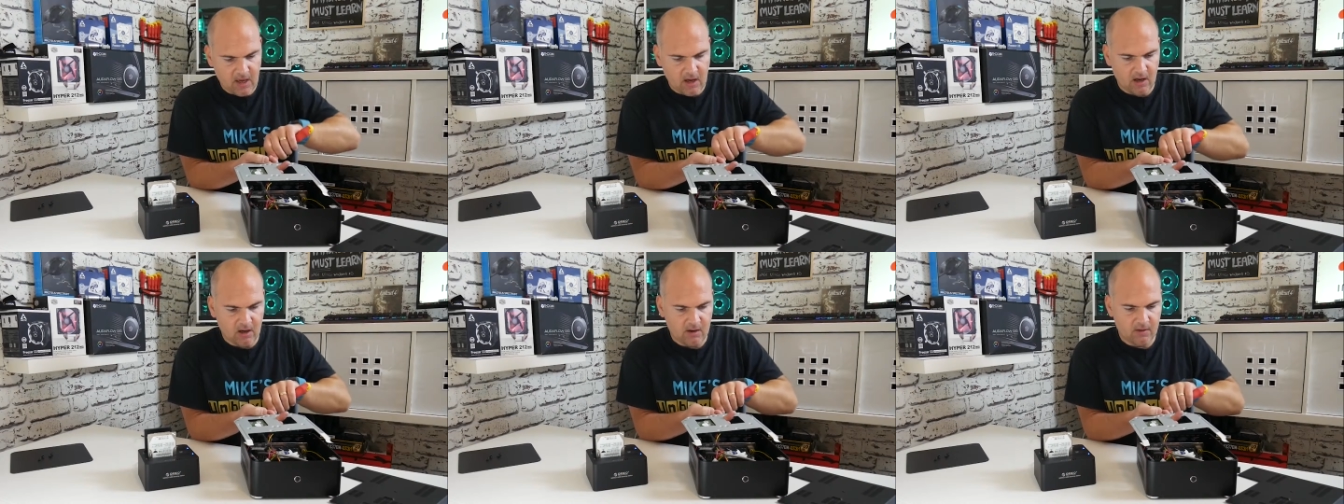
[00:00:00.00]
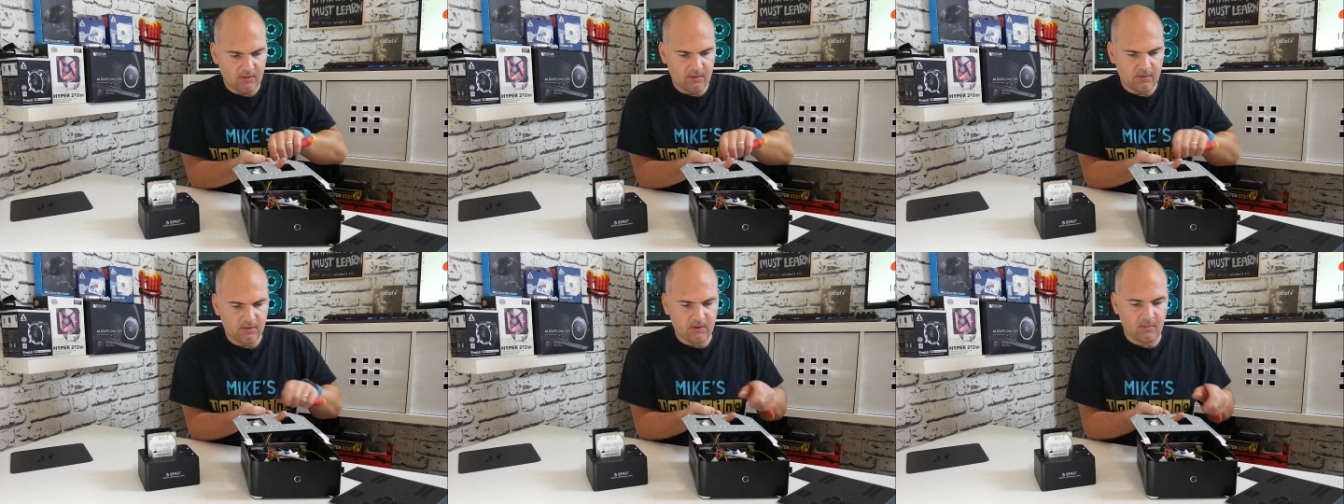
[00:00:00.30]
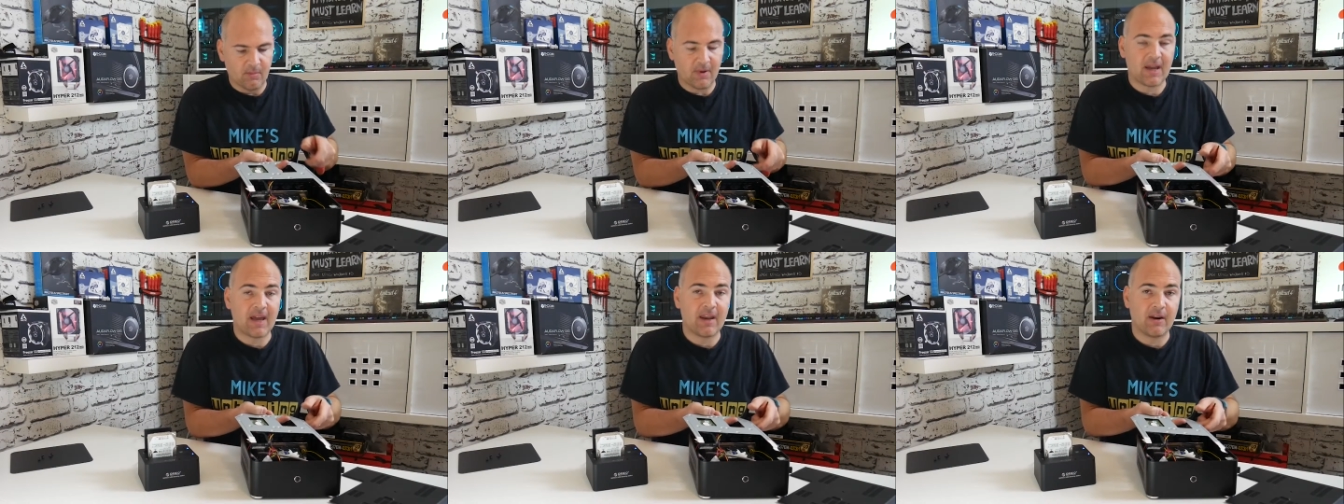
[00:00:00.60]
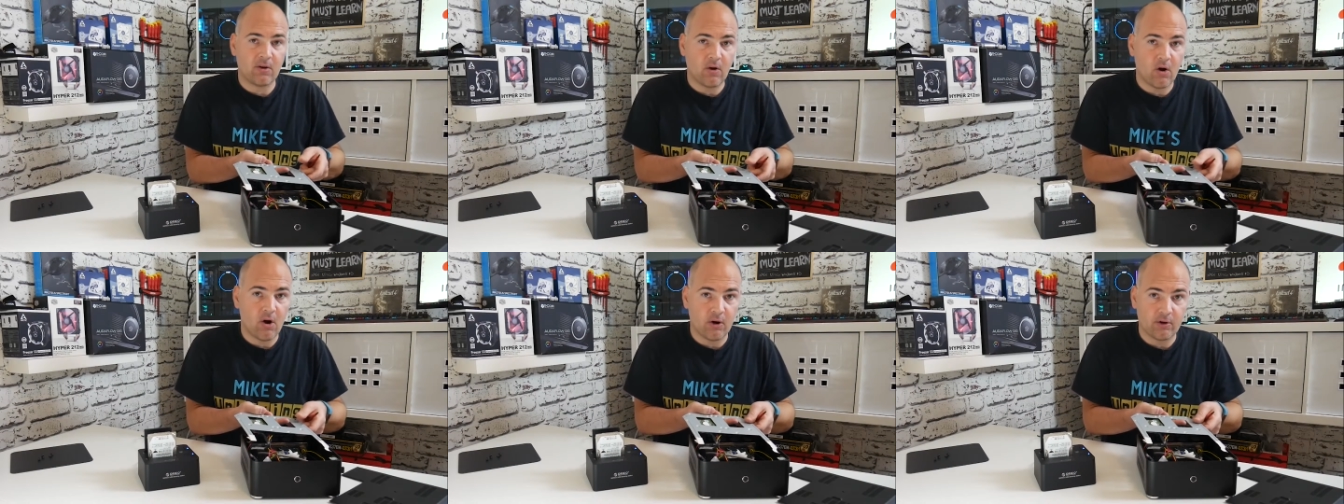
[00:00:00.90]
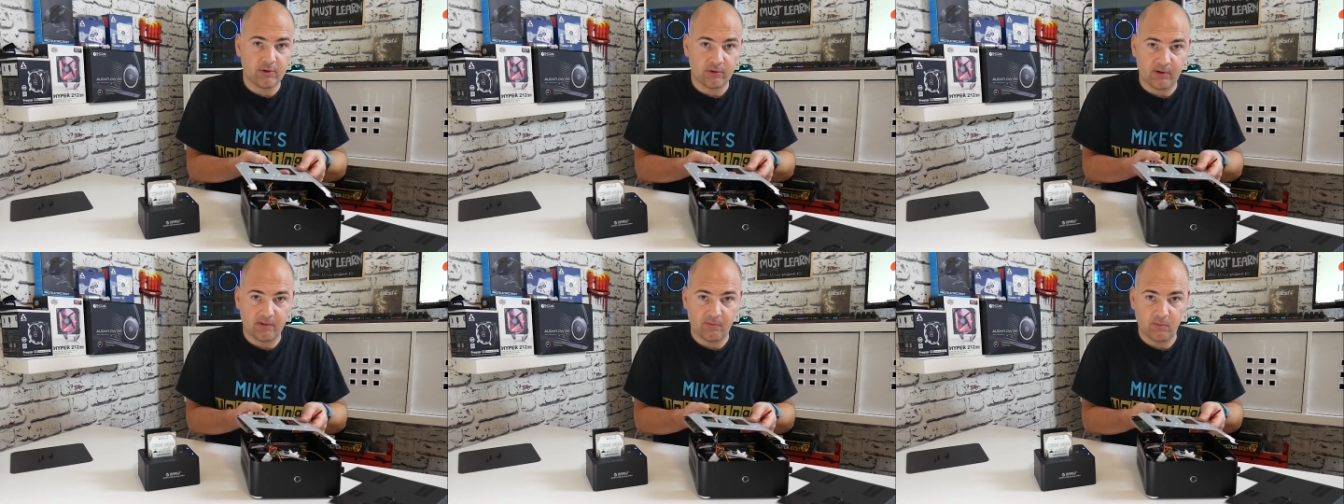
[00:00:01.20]
uh, the mechanical
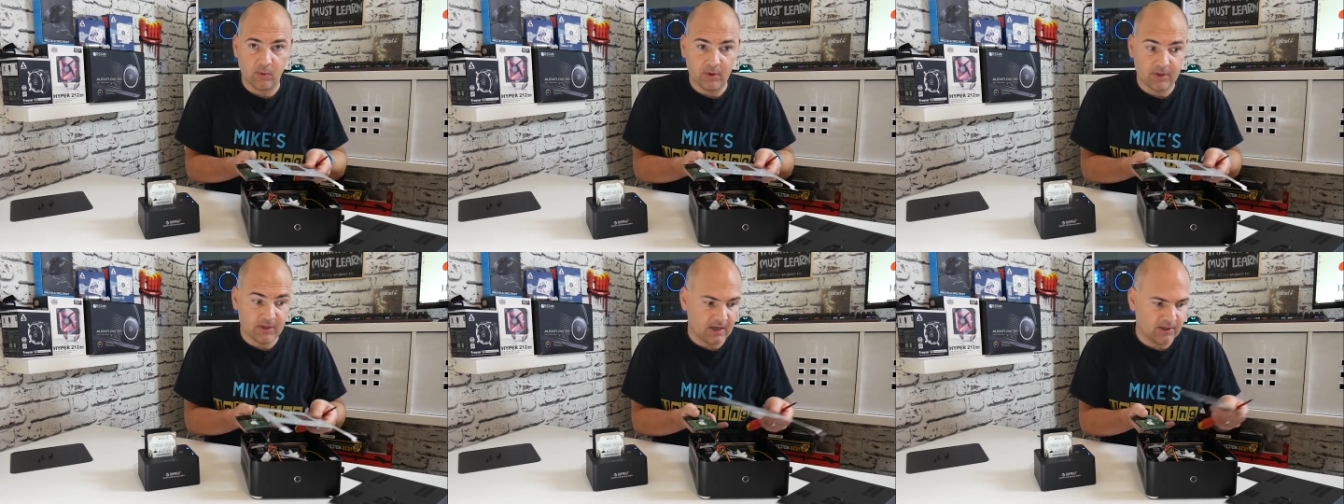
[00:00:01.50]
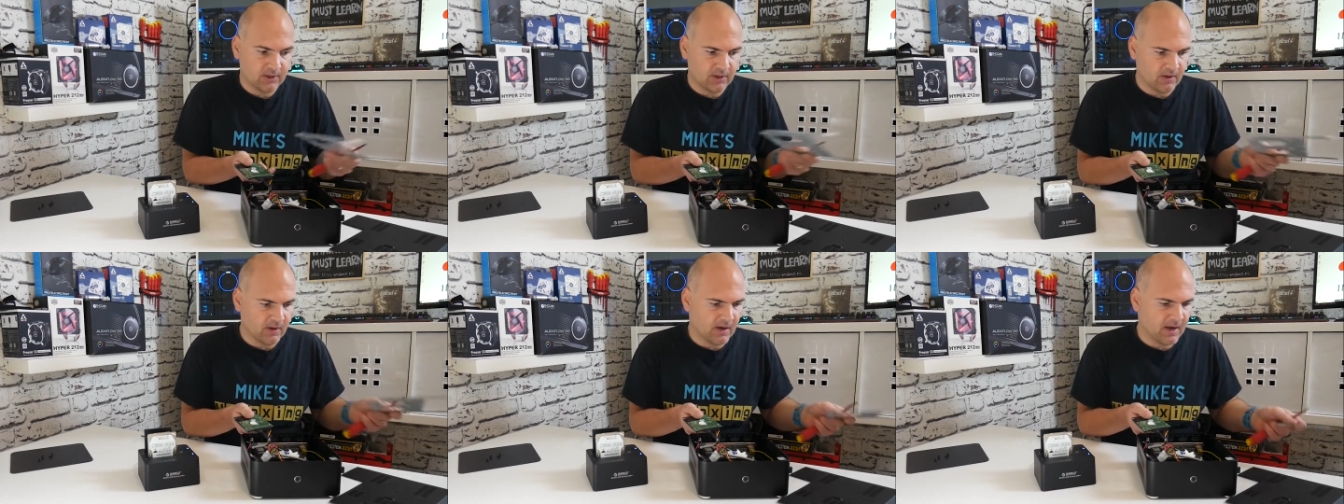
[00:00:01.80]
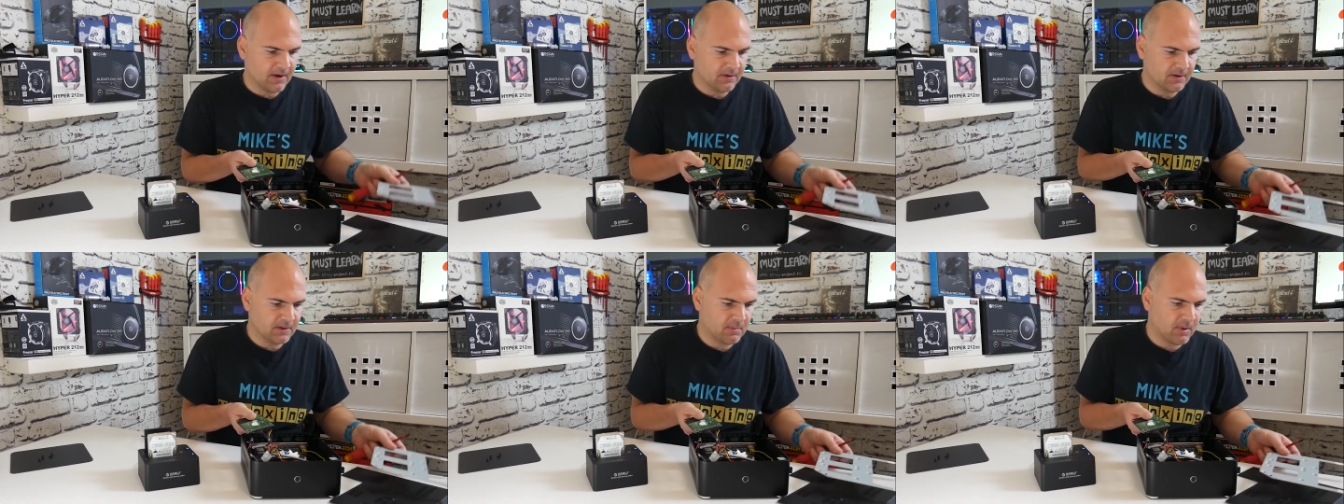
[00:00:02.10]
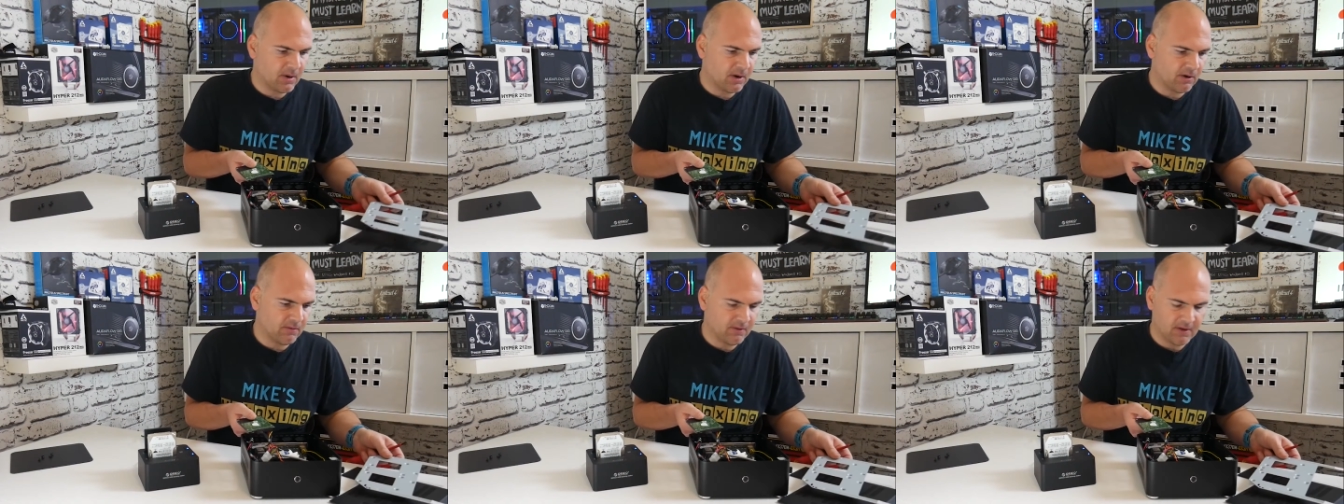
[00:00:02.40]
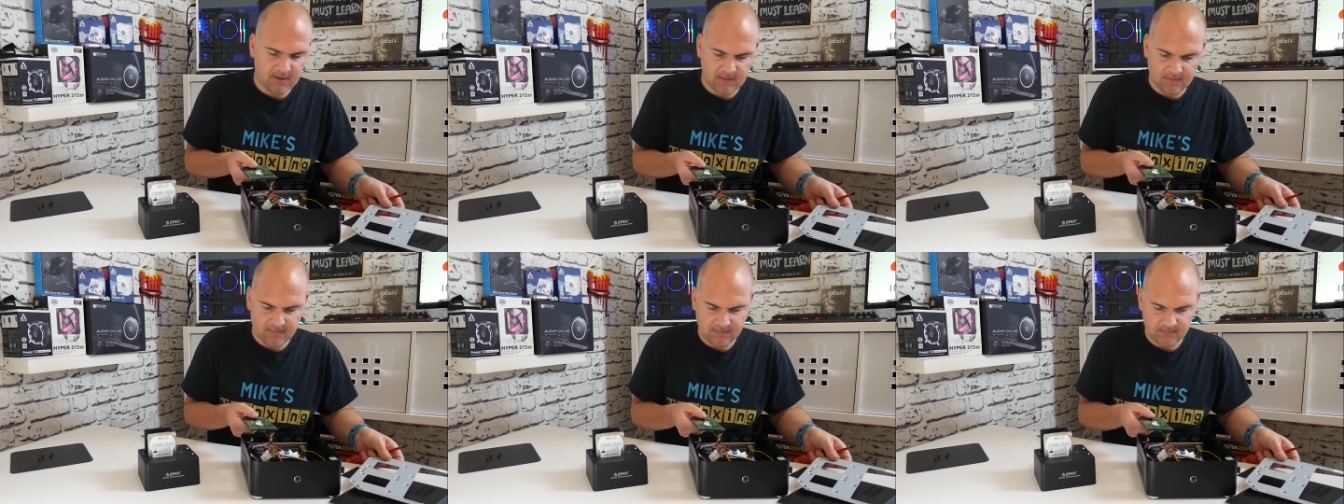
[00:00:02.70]
hard drive was actually the loudest part of
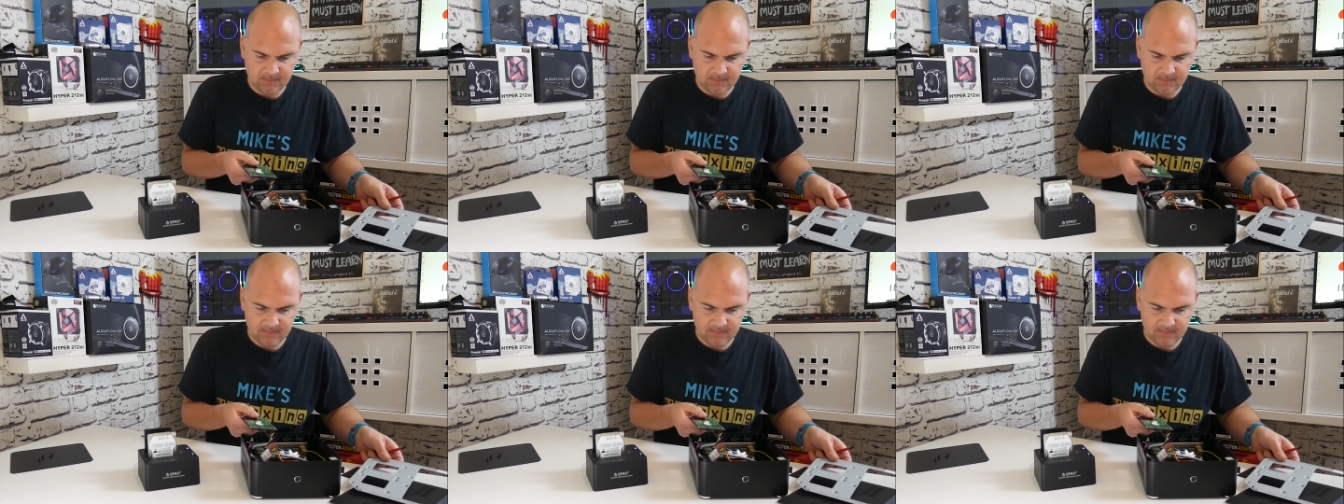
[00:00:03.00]
it.